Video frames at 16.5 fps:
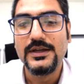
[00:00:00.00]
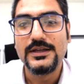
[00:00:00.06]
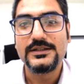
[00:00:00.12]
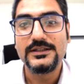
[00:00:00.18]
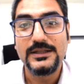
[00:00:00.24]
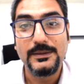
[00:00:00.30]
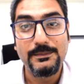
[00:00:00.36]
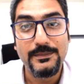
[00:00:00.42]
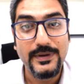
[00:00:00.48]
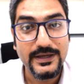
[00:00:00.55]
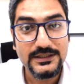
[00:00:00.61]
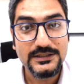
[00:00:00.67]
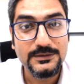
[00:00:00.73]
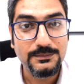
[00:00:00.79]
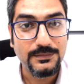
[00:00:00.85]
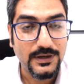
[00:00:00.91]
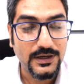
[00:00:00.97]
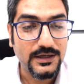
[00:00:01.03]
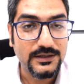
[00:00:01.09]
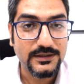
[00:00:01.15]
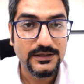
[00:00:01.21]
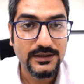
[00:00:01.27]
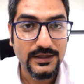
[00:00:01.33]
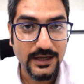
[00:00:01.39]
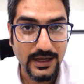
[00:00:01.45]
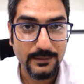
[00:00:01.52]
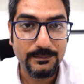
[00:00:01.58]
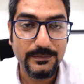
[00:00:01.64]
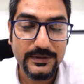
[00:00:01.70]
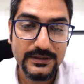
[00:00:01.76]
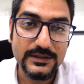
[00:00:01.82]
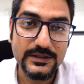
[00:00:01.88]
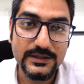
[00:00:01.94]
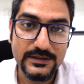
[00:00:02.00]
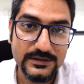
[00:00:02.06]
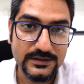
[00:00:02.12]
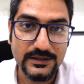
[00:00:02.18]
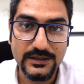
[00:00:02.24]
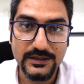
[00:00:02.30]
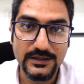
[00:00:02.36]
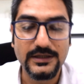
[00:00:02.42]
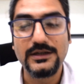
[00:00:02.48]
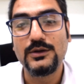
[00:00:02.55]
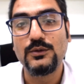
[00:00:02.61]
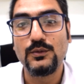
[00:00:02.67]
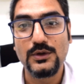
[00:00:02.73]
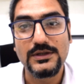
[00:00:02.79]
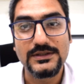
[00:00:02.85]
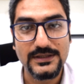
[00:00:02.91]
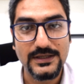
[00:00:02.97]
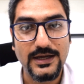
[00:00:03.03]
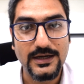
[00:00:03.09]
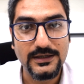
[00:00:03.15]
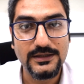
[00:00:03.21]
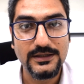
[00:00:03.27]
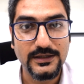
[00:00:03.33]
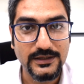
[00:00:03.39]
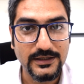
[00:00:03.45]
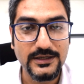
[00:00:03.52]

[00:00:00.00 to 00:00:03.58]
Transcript: see, the best part happened this year was that